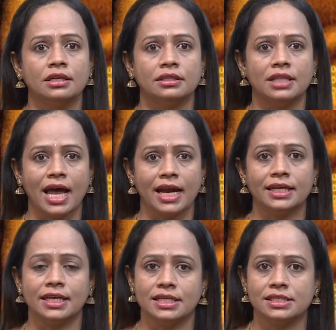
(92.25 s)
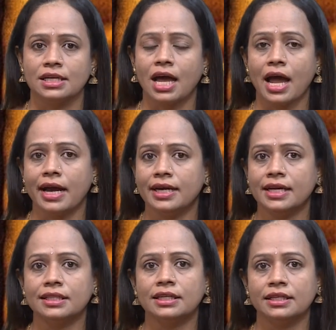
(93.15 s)
that is
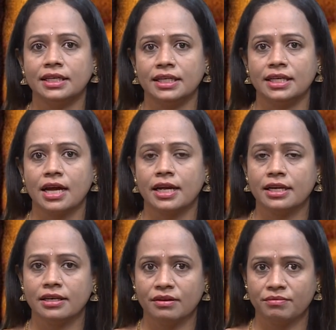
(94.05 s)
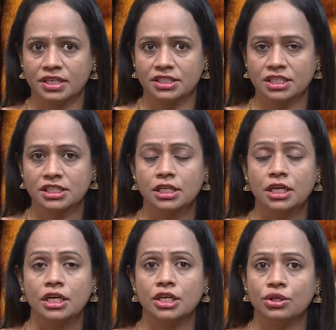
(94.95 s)
hiding the data in images
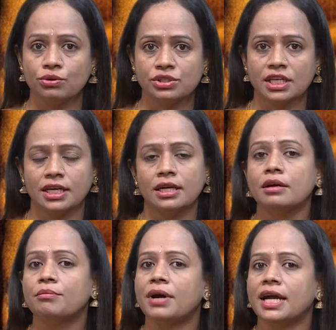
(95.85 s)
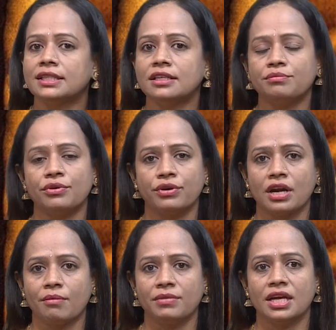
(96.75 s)
using Python
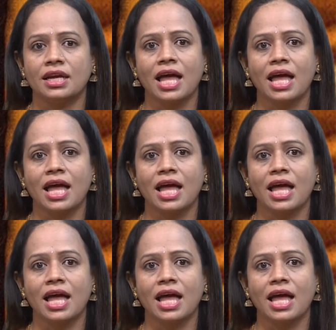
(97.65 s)
programming,